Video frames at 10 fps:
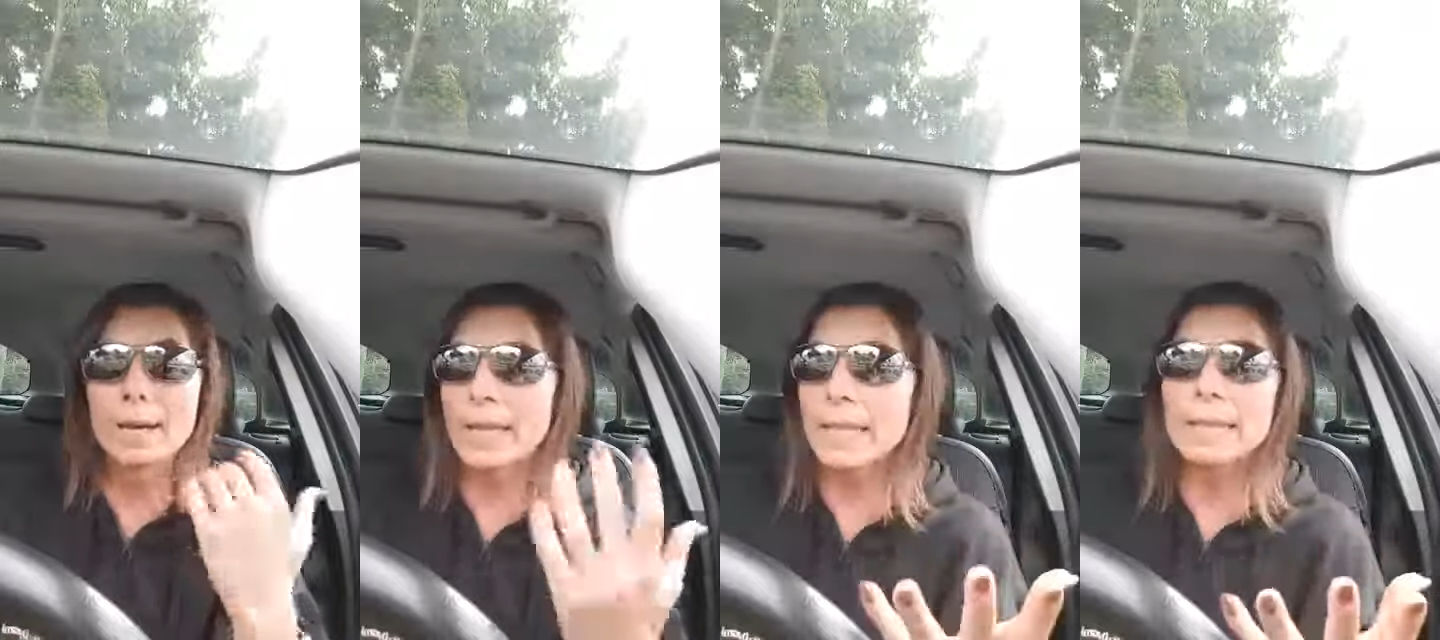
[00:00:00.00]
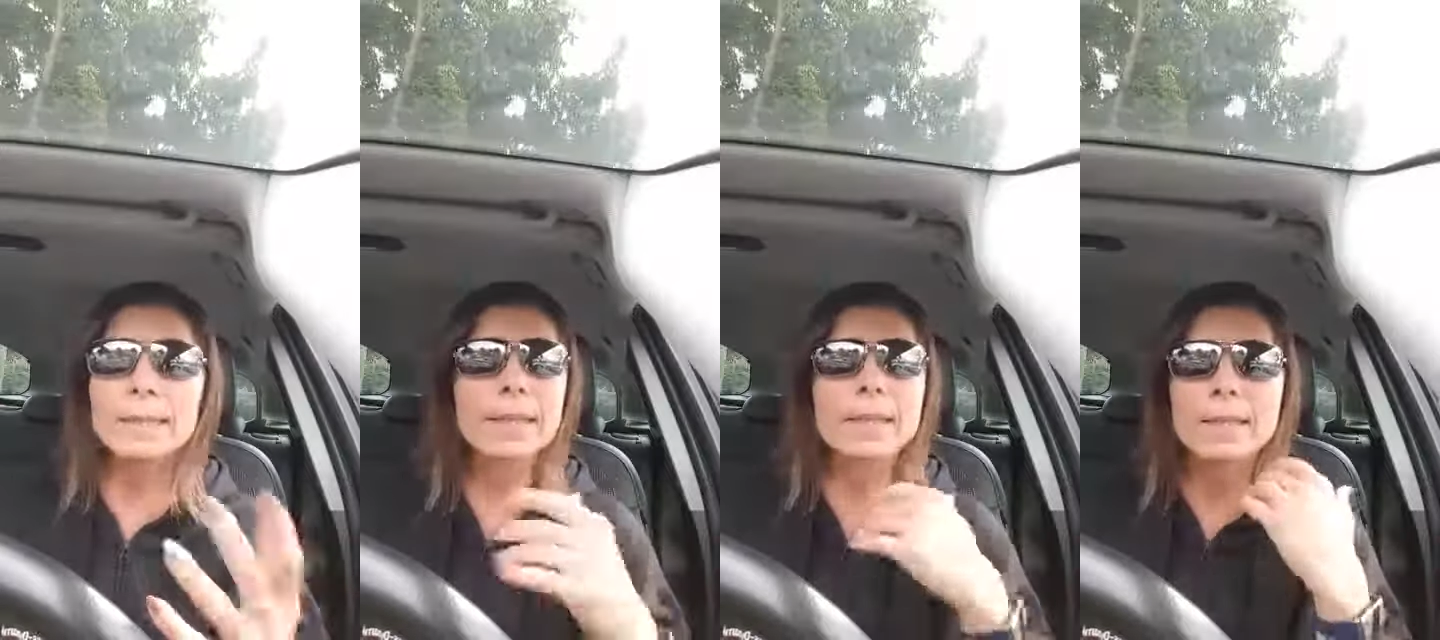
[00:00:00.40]

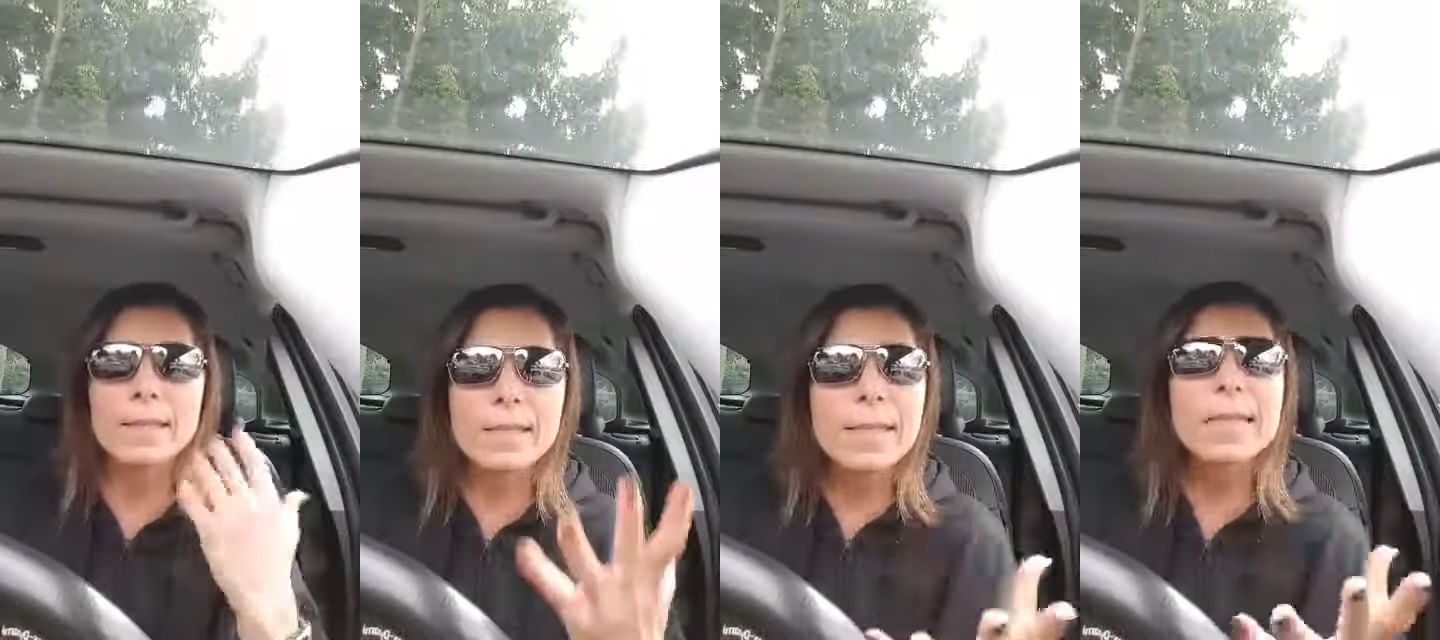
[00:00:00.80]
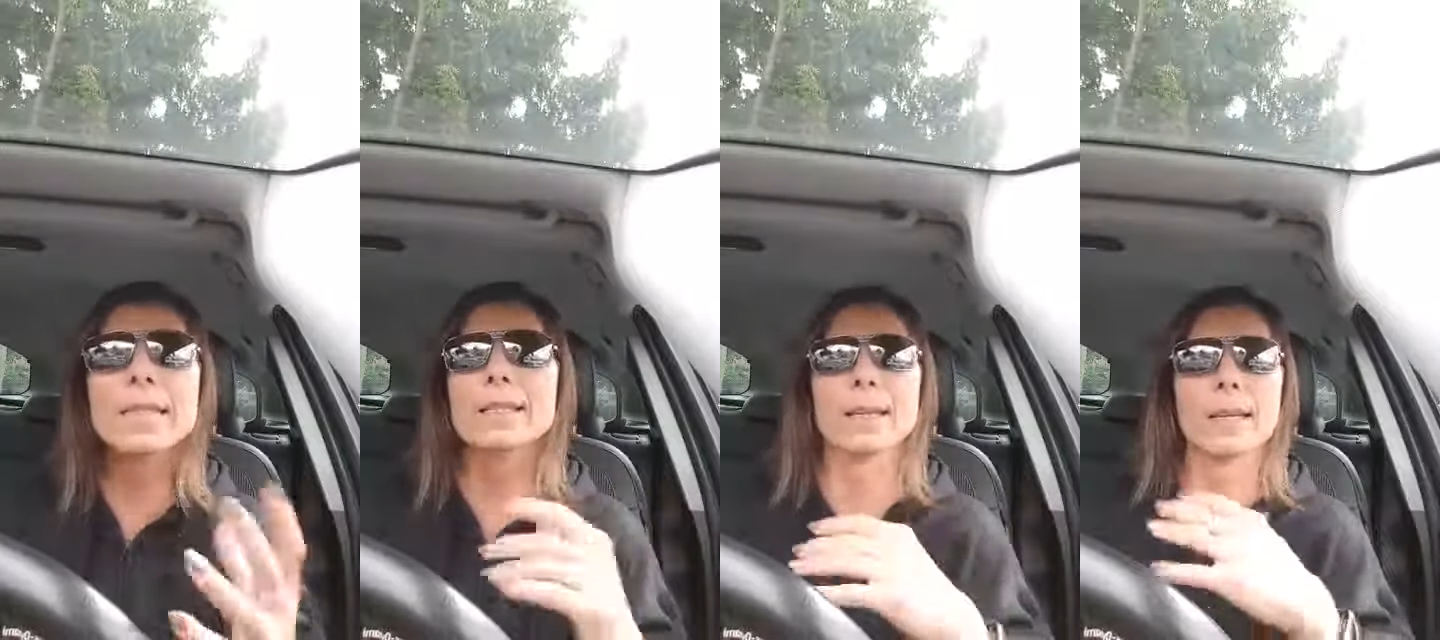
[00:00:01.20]
illness,
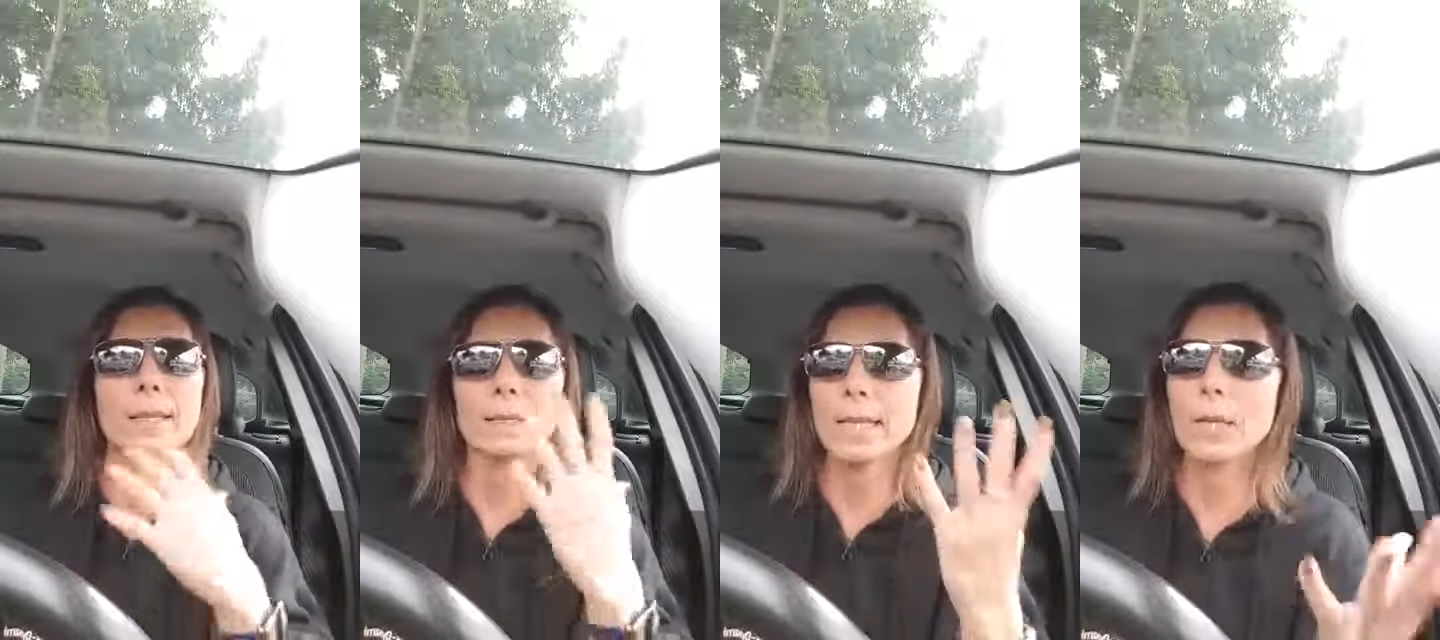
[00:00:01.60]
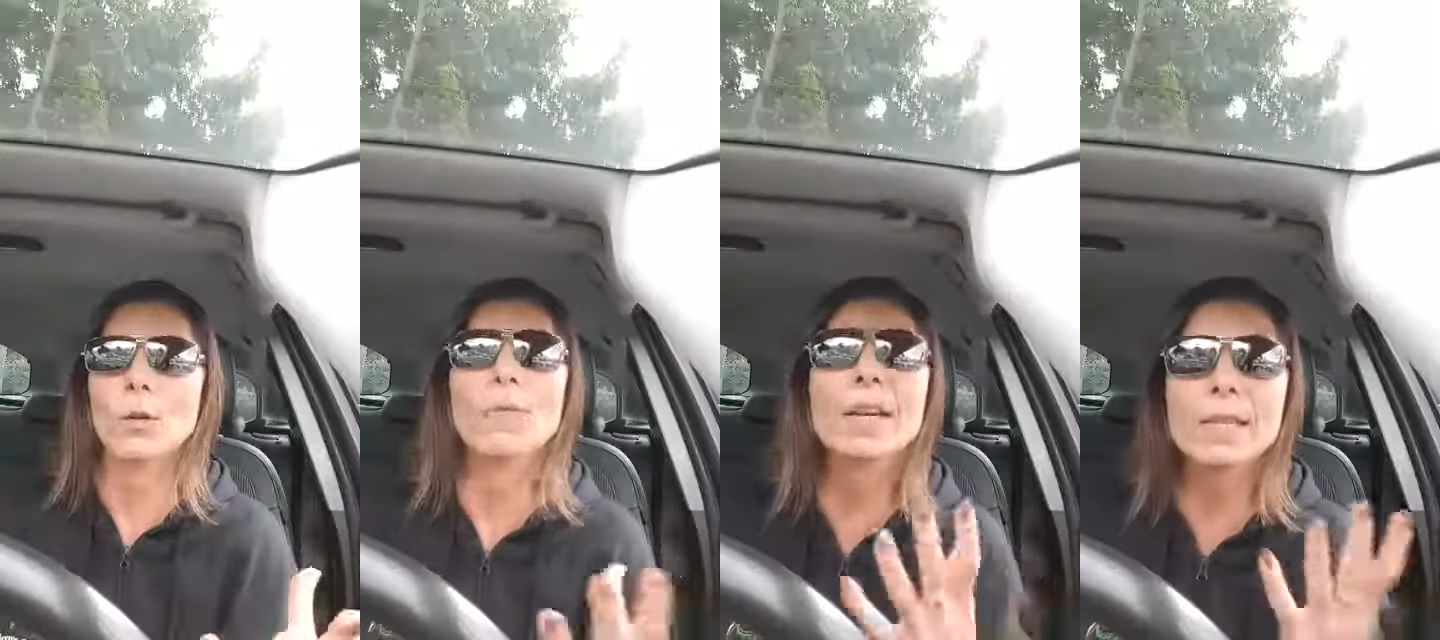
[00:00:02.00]
disease, and
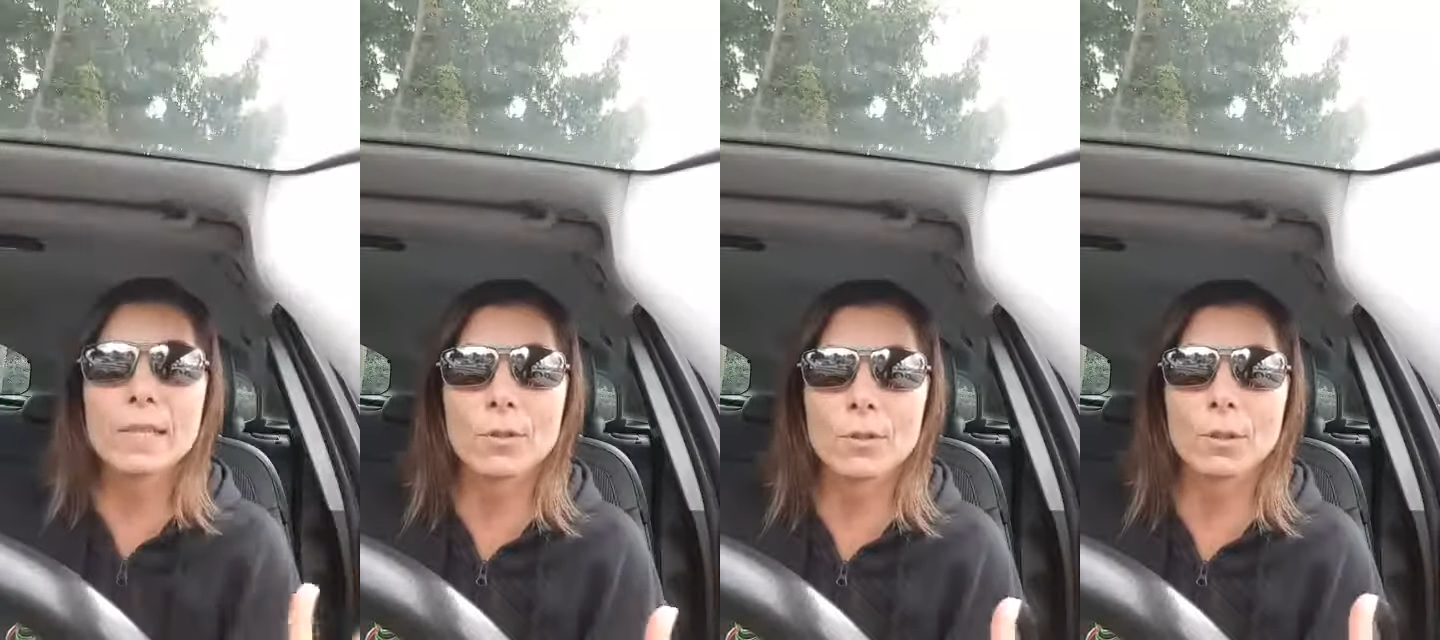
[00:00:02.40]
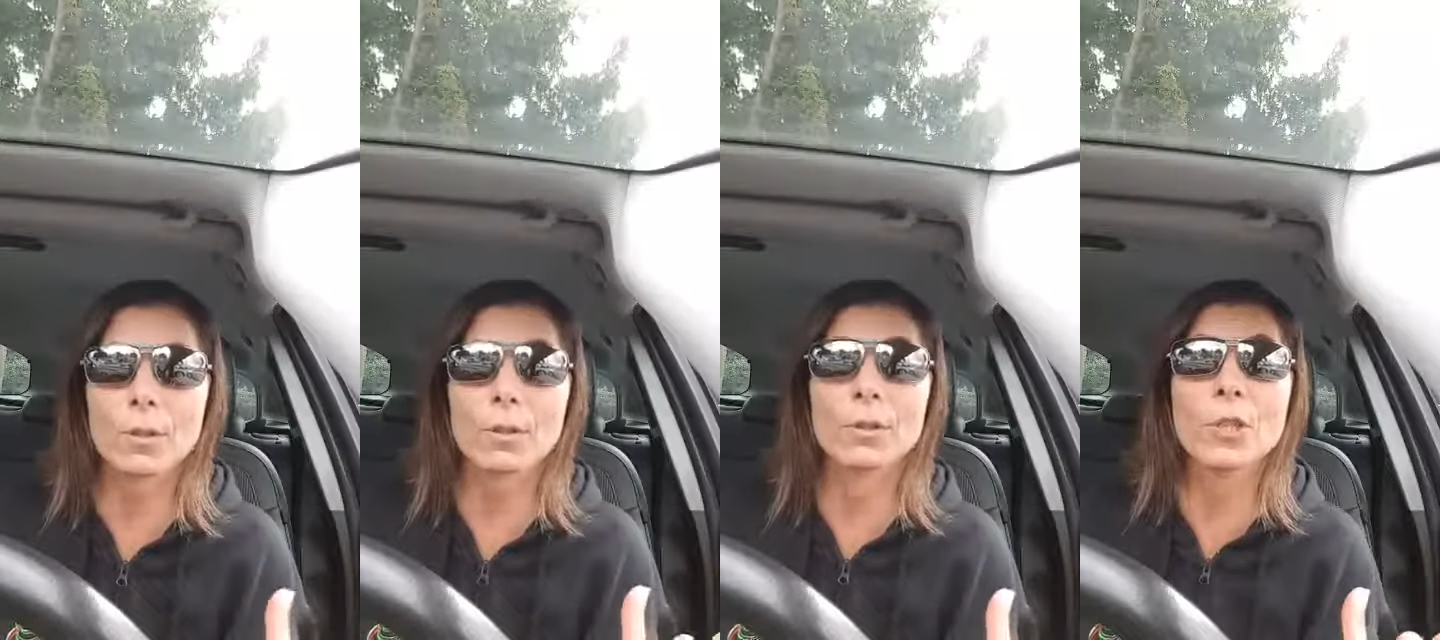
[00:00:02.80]
very serious
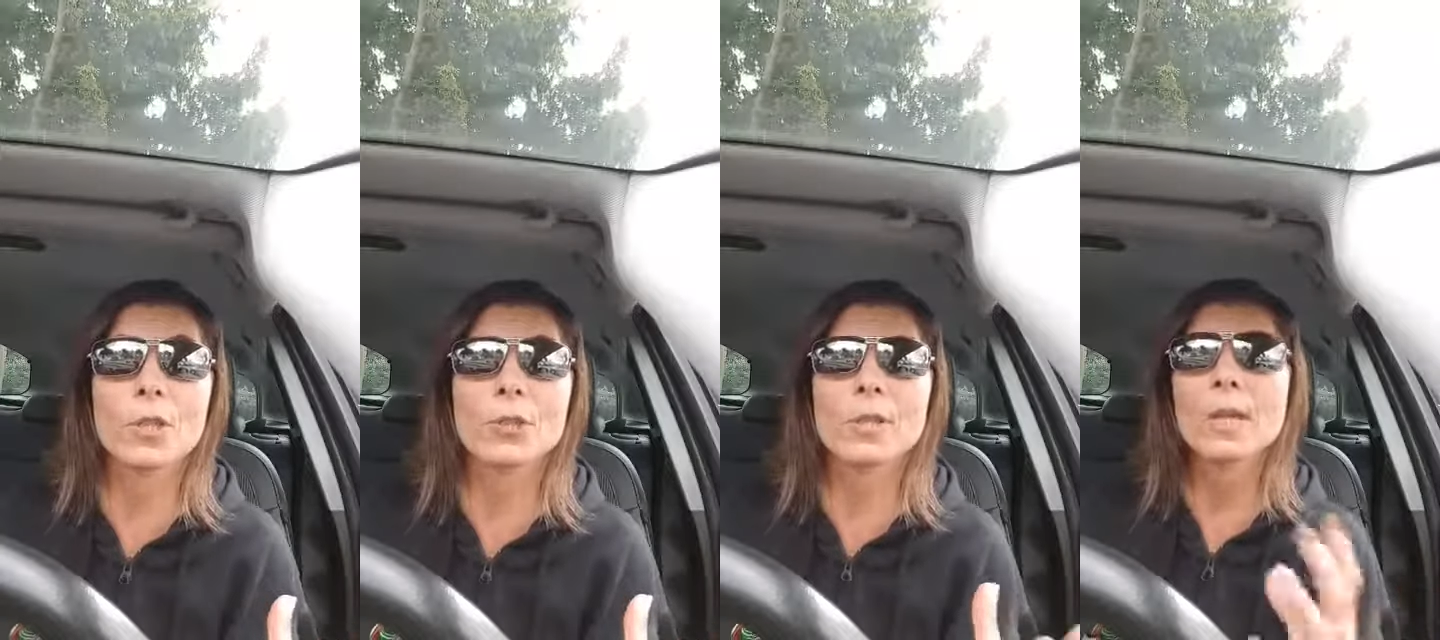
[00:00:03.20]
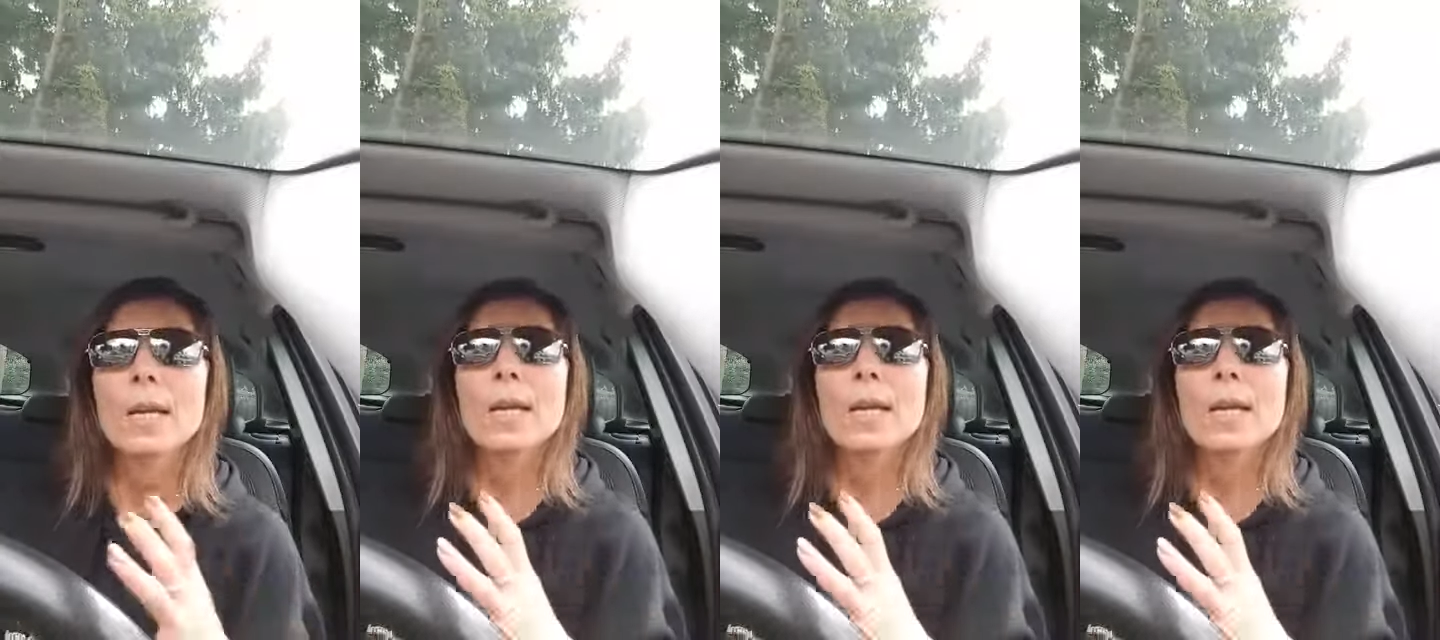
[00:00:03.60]
conditions,